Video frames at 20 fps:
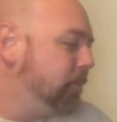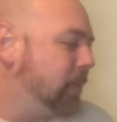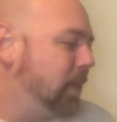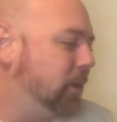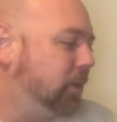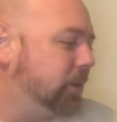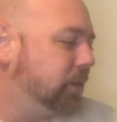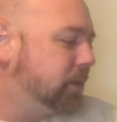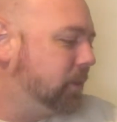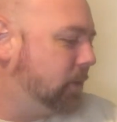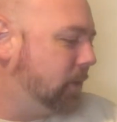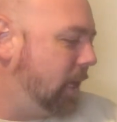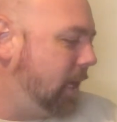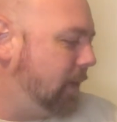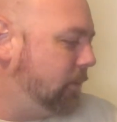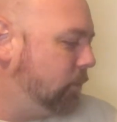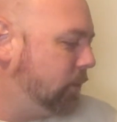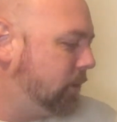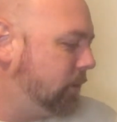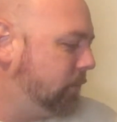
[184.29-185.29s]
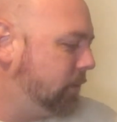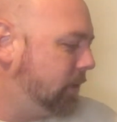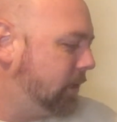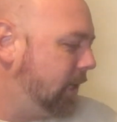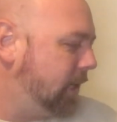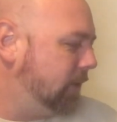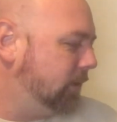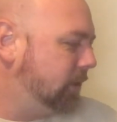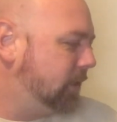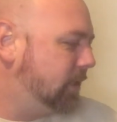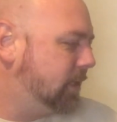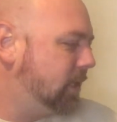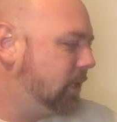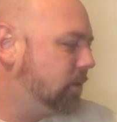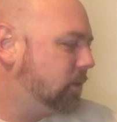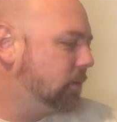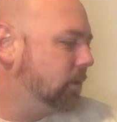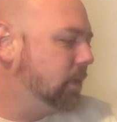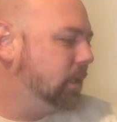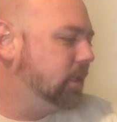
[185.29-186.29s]
It also came with some scale
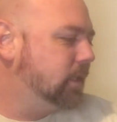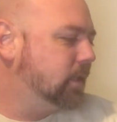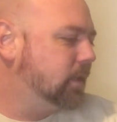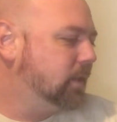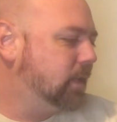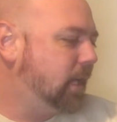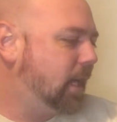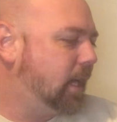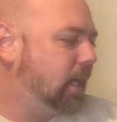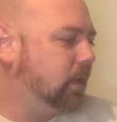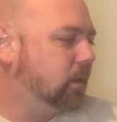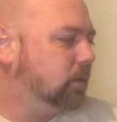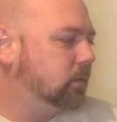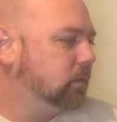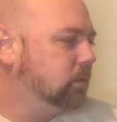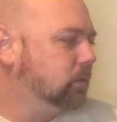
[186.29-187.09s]
accessories that